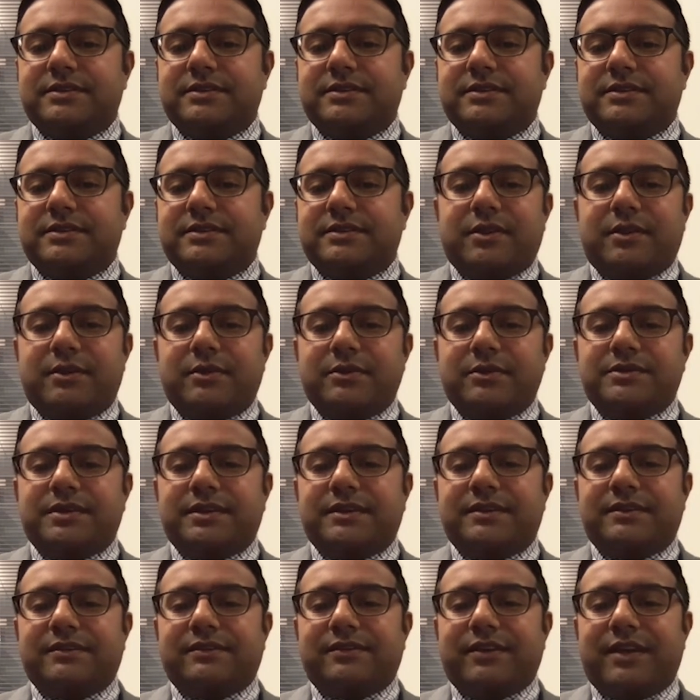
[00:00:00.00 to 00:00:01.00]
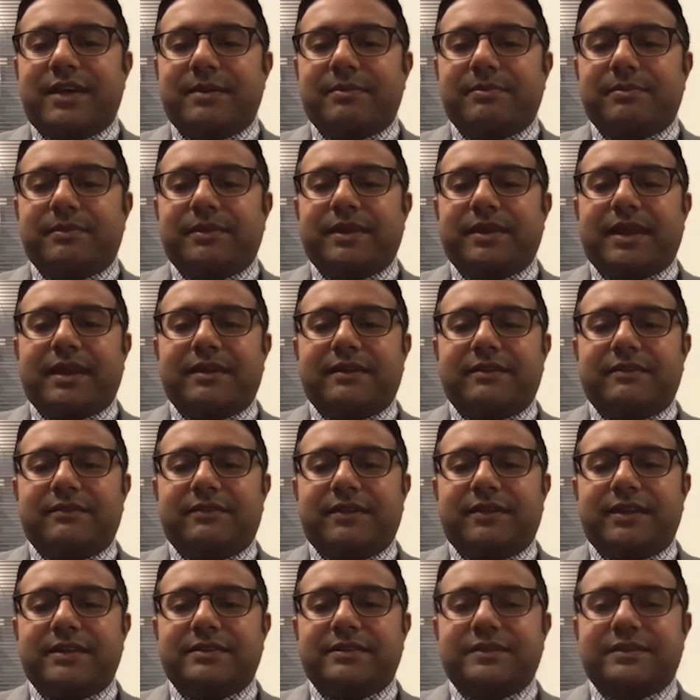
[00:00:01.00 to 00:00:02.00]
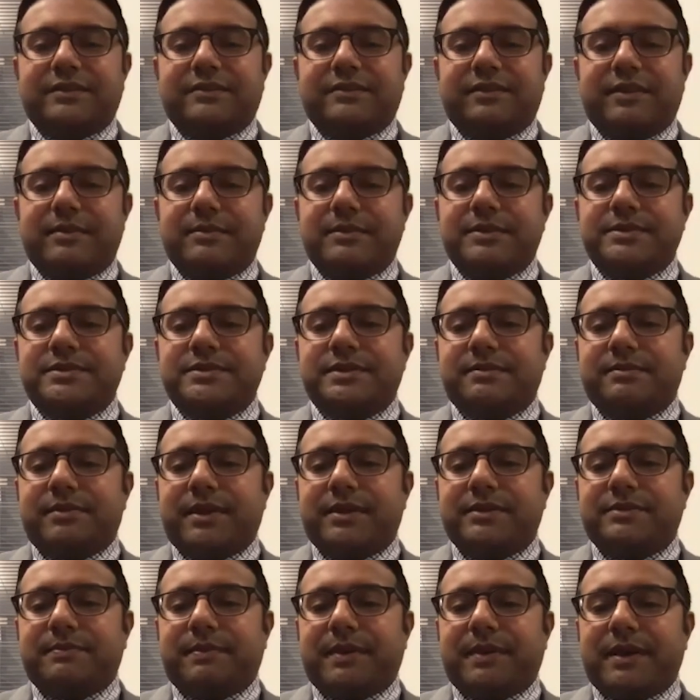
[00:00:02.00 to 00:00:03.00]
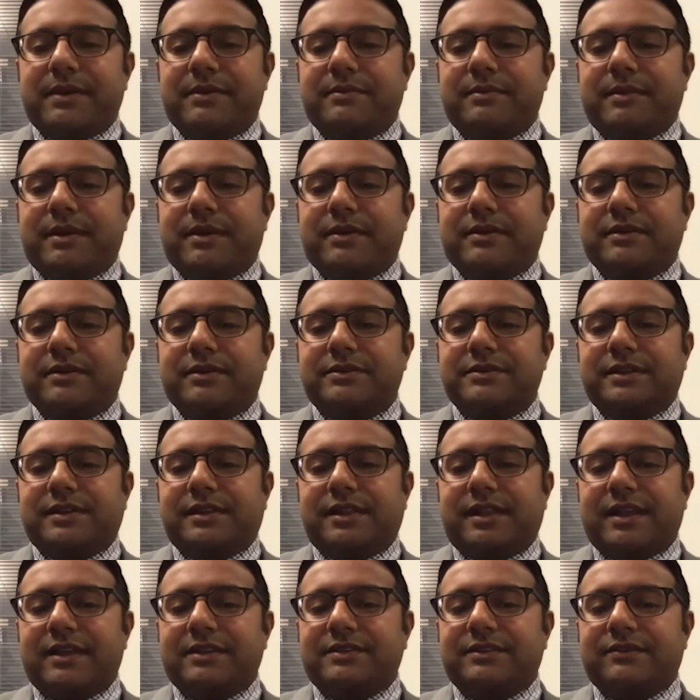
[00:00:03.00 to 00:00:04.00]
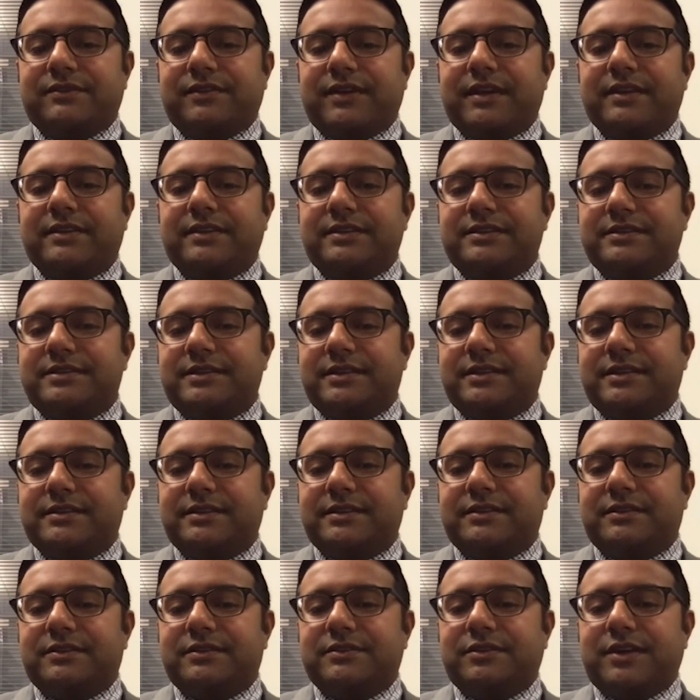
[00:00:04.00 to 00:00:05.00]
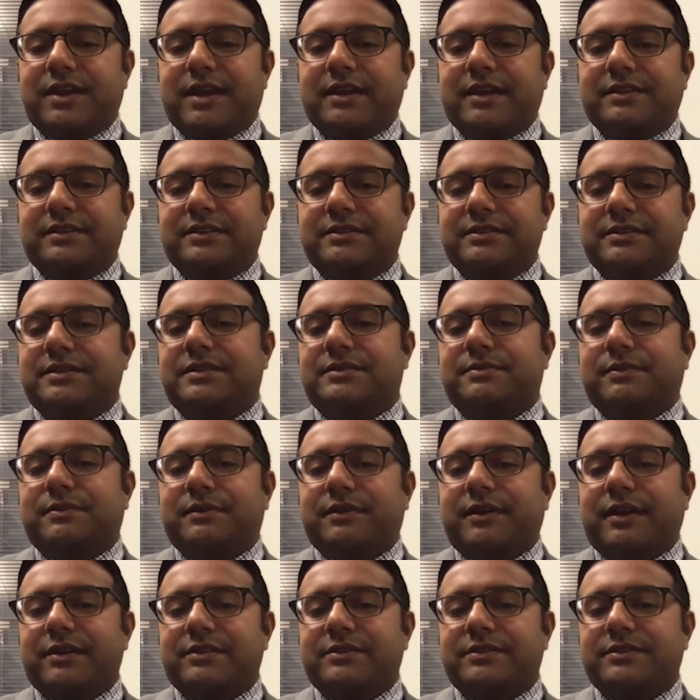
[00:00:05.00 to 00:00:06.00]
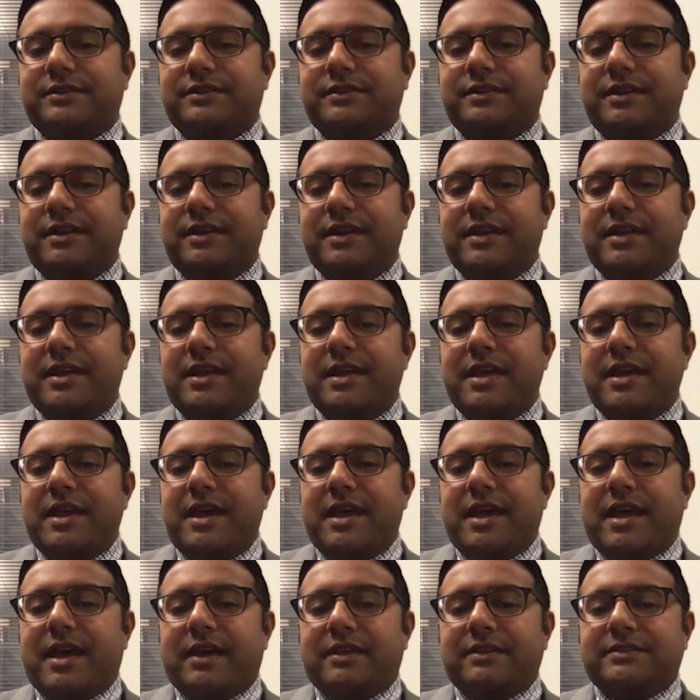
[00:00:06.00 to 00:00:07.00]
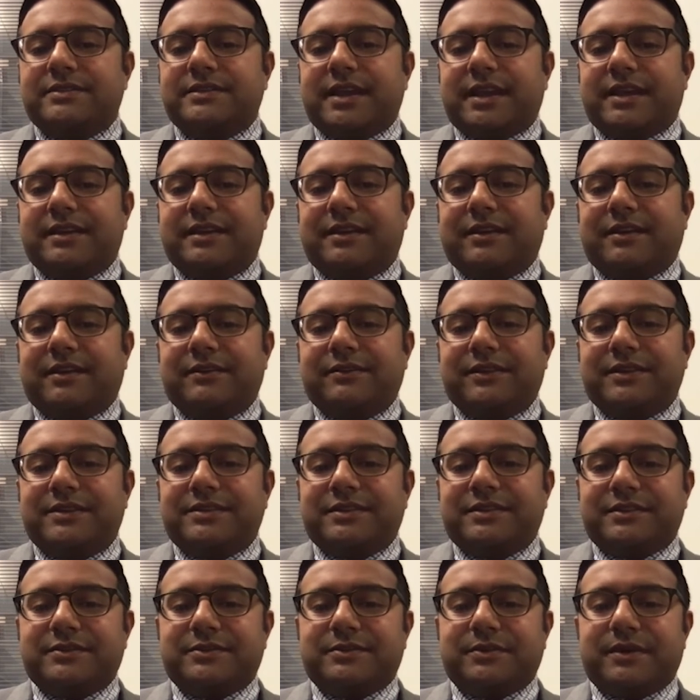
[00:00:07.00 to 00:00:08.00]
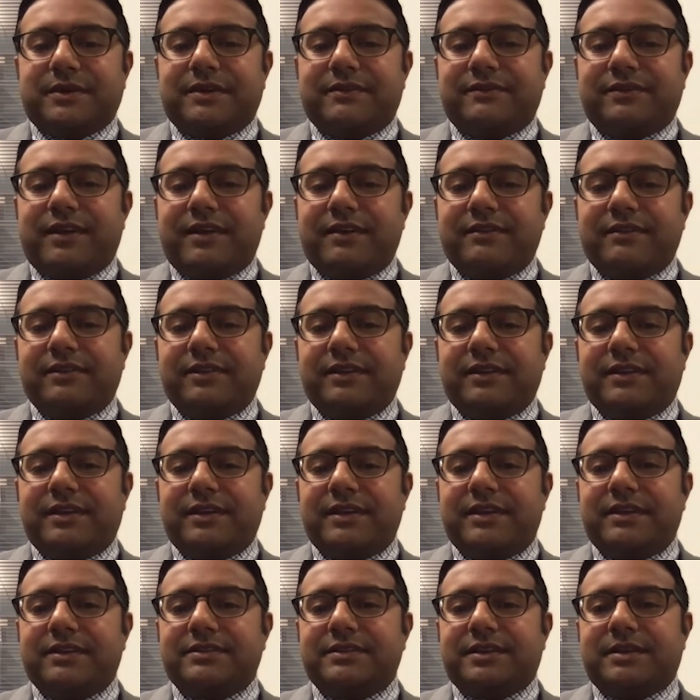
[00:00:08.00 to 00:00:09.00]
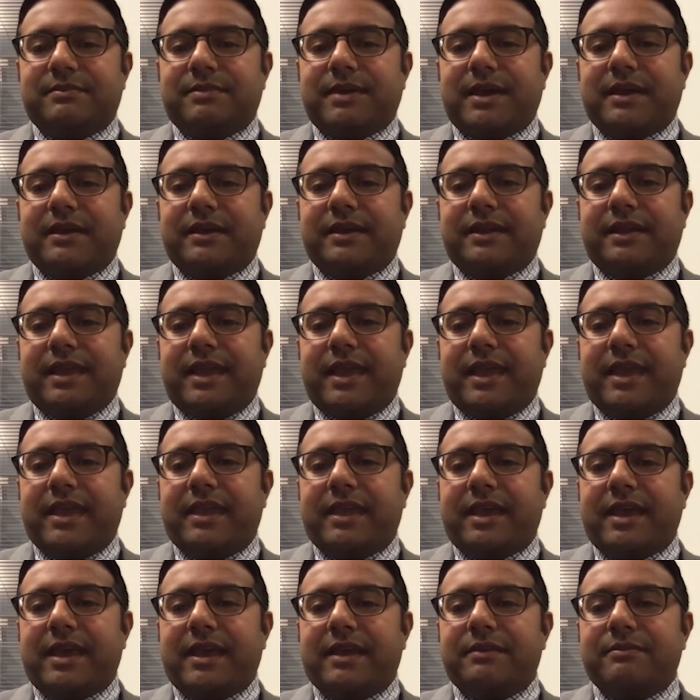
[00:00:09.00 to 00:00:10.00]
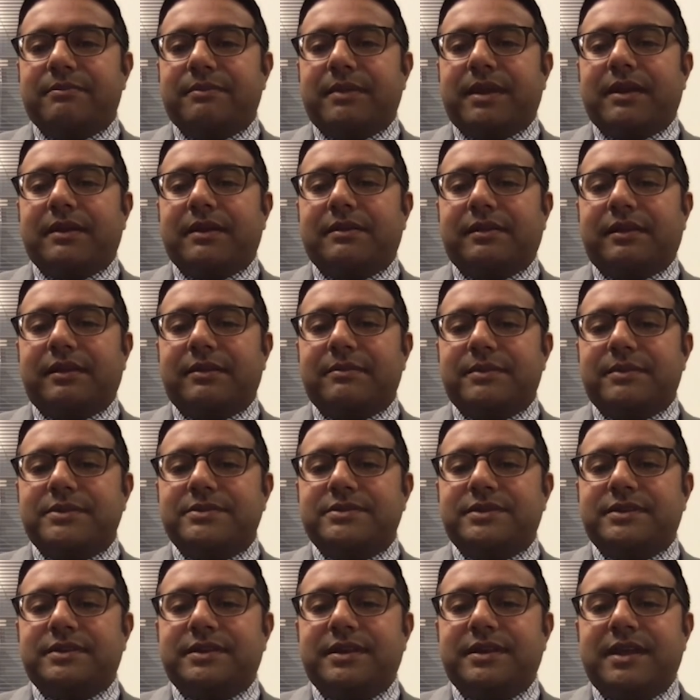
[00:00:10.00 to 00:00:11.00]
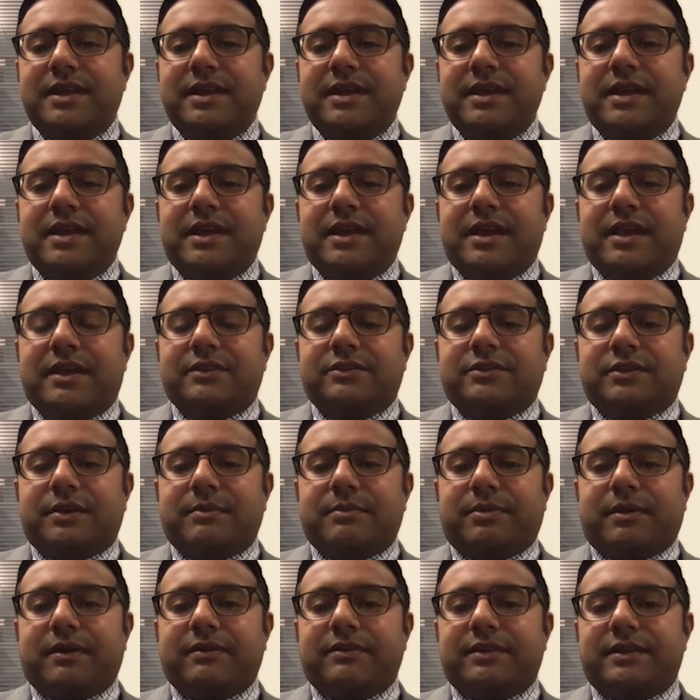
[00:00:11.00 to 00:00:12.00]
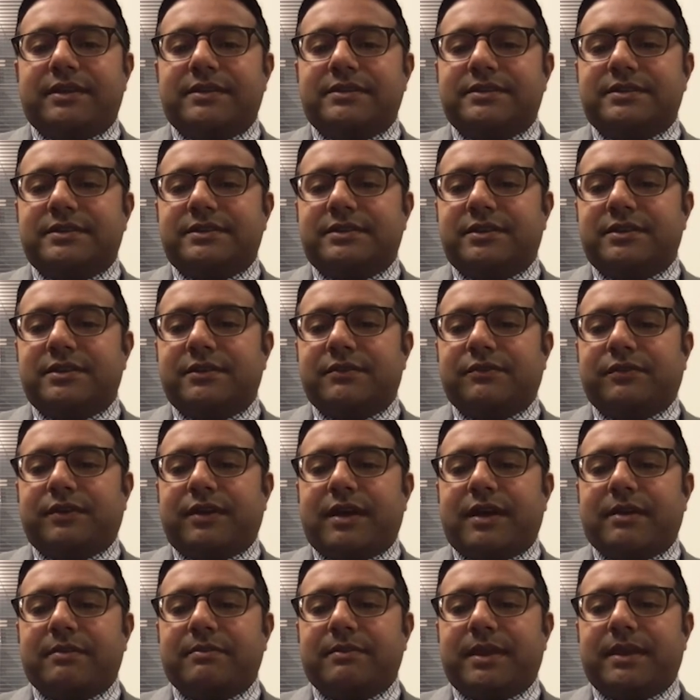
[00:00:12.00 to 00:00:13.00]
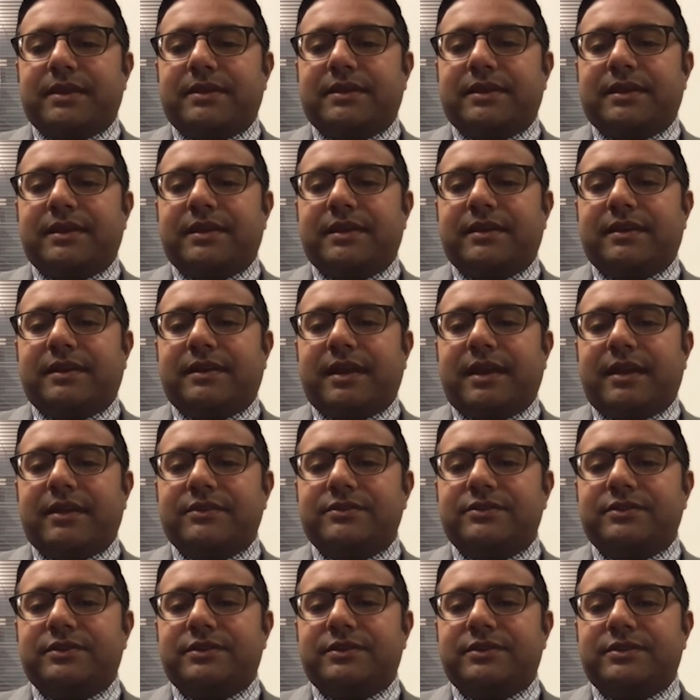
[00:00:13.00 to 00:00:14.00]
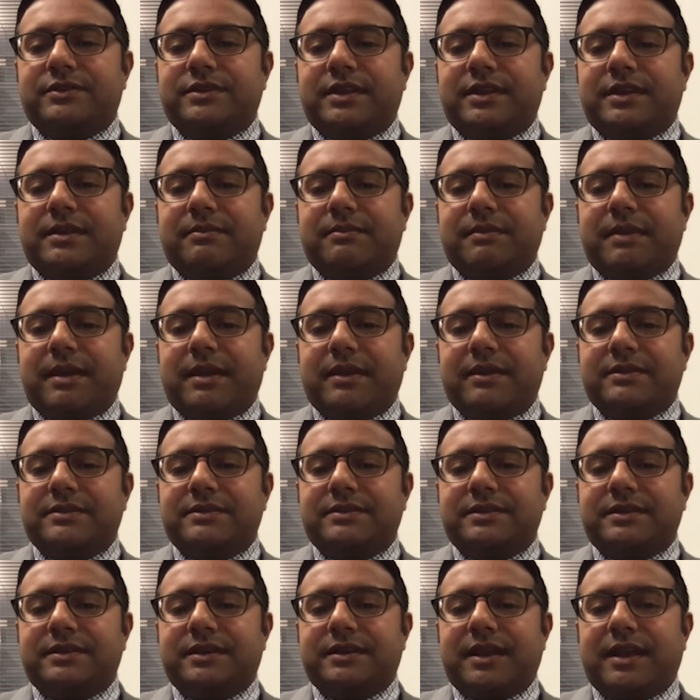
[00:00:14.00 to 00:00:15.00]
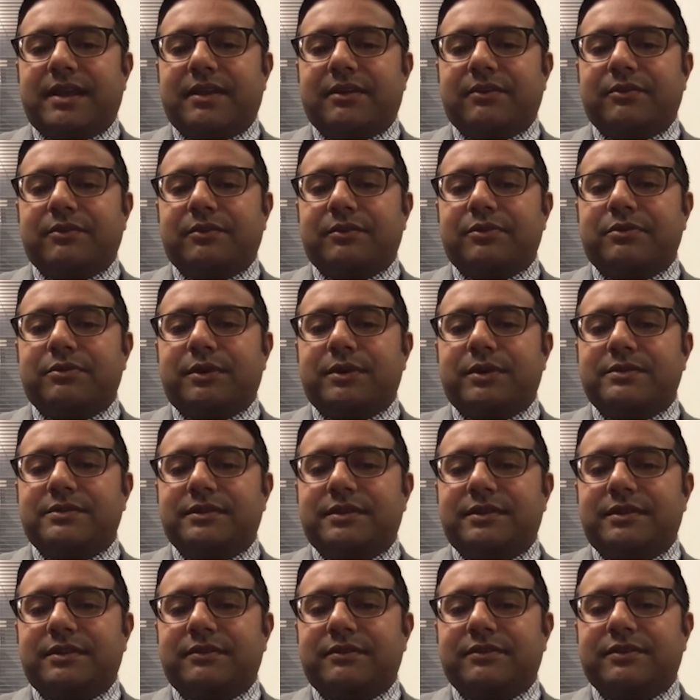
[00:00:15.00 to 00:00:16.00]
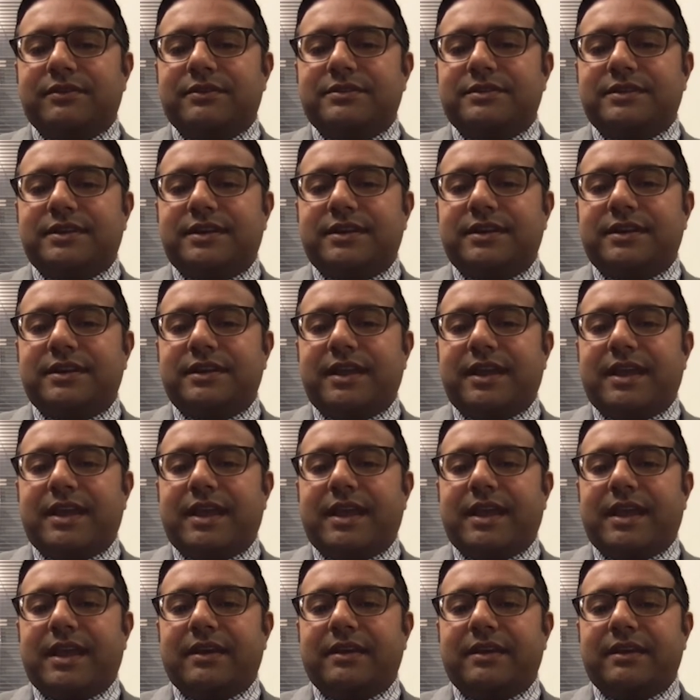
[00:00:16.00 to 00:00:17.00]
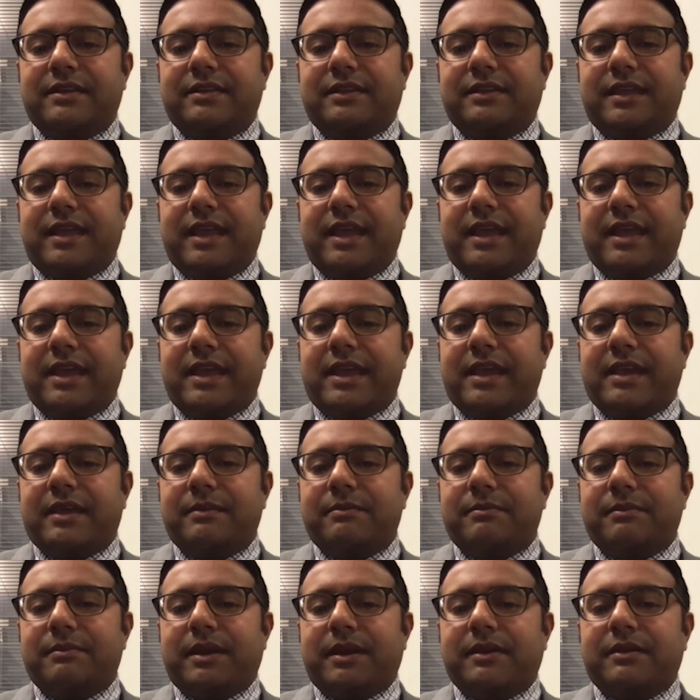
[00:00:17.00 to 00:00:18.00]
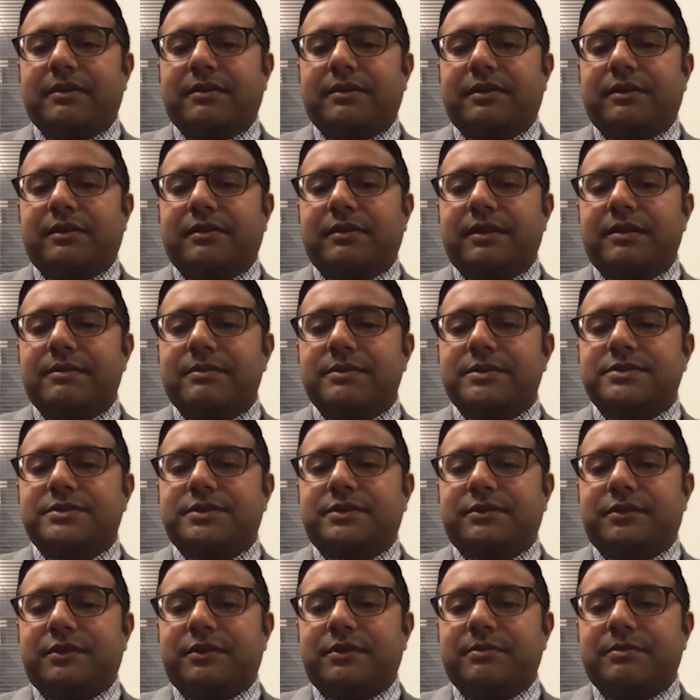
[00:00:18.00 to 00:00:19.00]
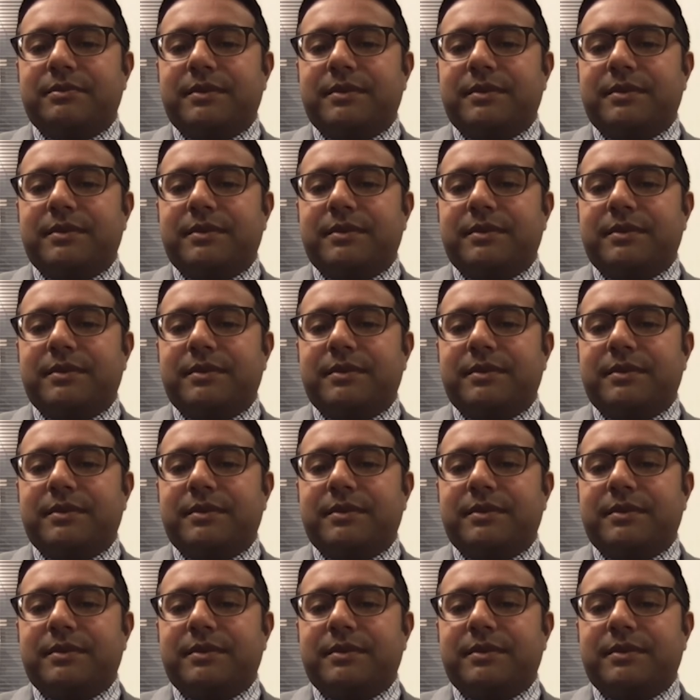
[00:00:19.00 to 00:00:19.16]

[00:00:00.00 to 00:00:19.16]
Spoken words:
So the goal is to develop non-invasive imaging-based biomarkers to classify disease and track disease progression. The secondary research we're involved in is combining AI and medical imaging. And so I'm part of the Institute for Augmented Intelligence in Medicine at Northwestern University and in the AI and medical imaging group.